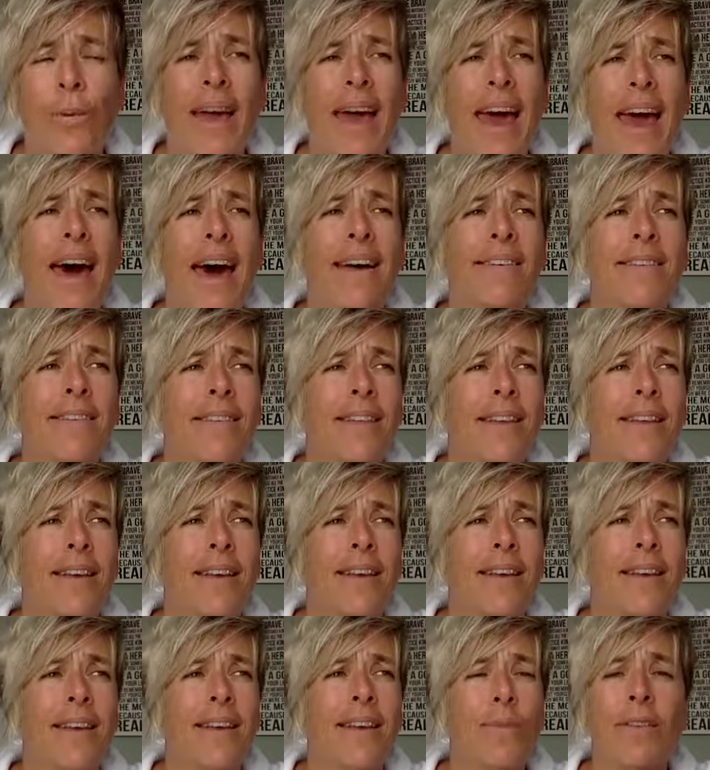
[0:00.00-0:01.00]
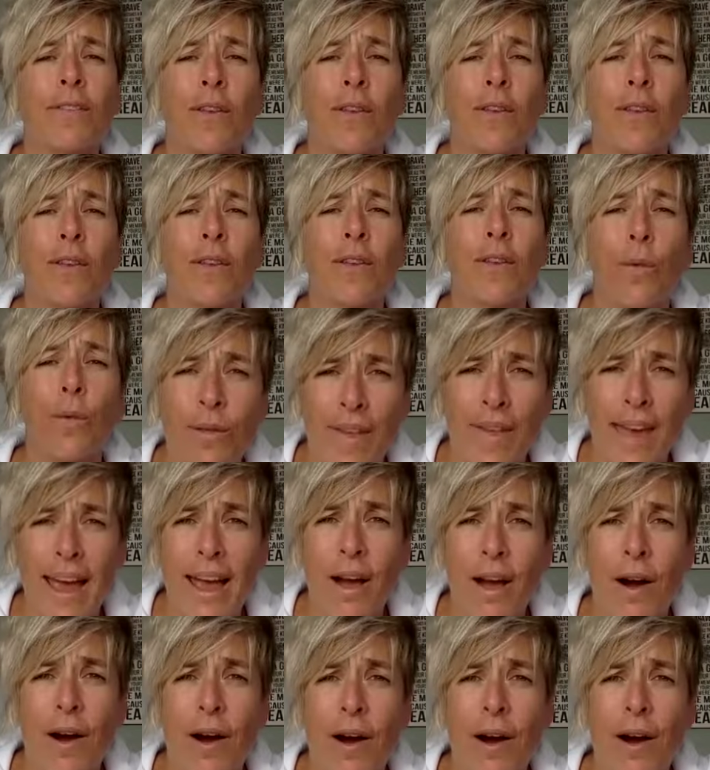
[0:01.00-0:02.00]
we ask things based on
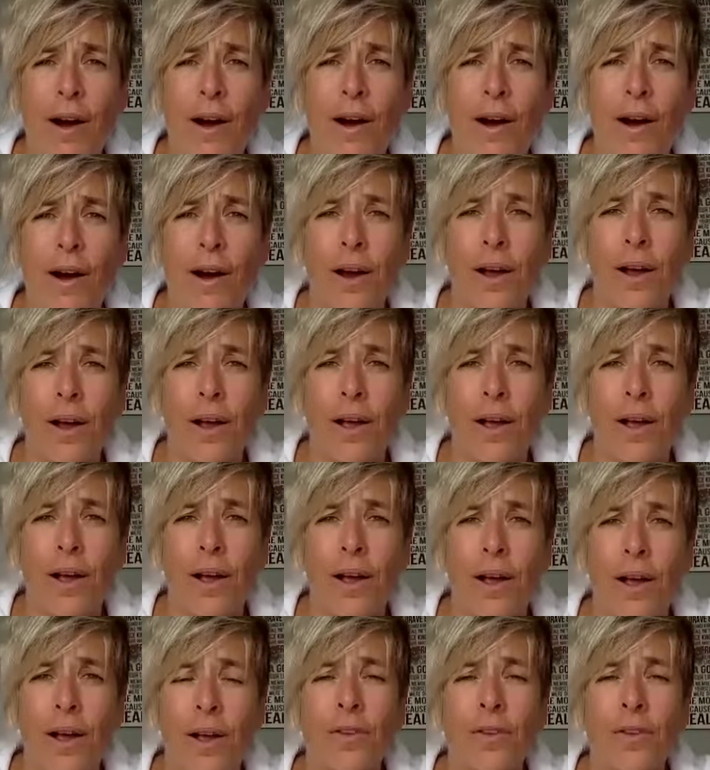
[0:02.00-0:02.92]
where they are.